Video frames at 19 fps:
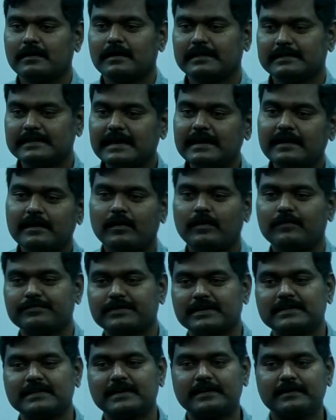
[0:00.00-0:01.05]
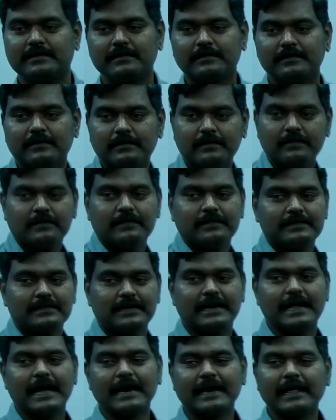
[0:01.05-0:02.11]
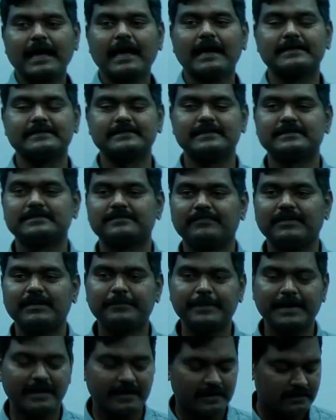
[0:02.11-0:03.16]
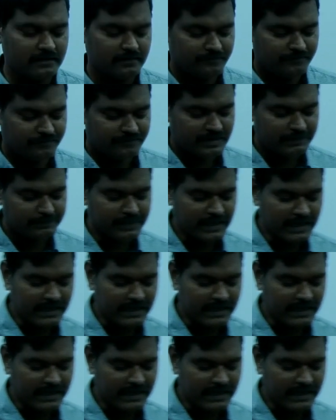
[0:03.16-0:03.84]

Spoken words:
and then after that the data access will be done from